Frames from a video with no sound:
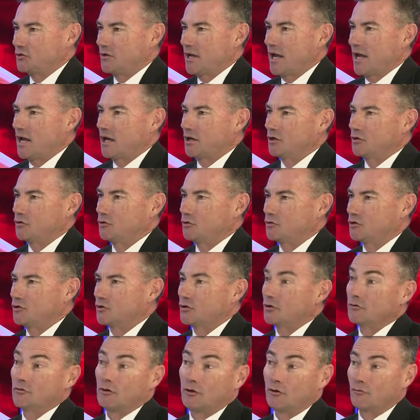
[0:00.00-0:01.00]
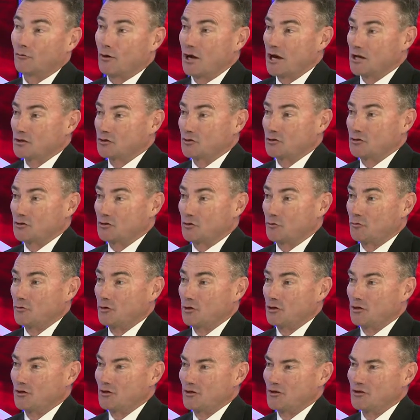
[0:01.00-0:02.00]
how you see the grass as
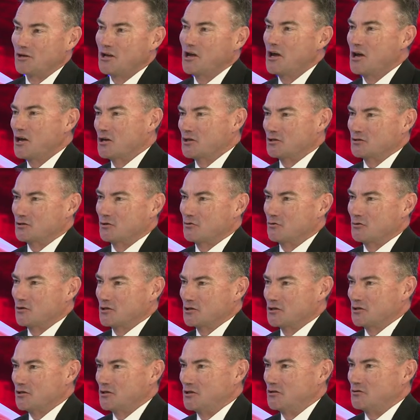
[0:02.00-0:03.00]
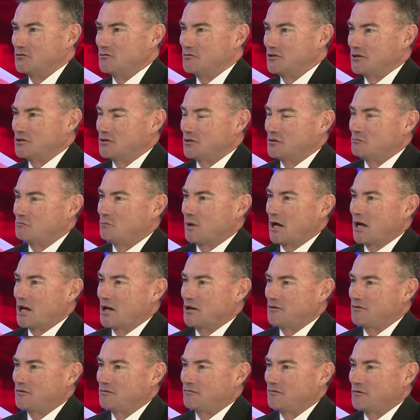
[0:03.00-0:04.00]
greener is always an interesting
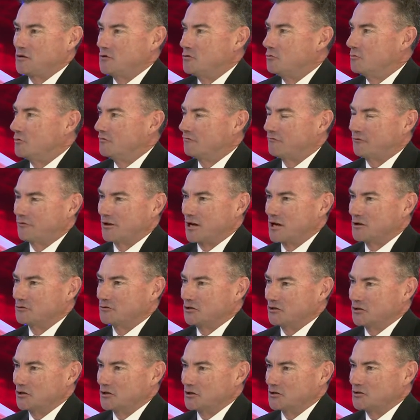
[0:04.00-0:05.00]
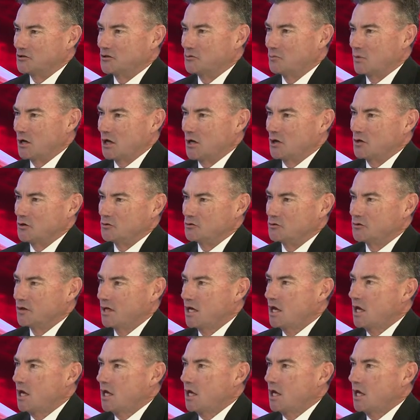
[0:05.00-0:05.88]
part of human frailty, I suppose.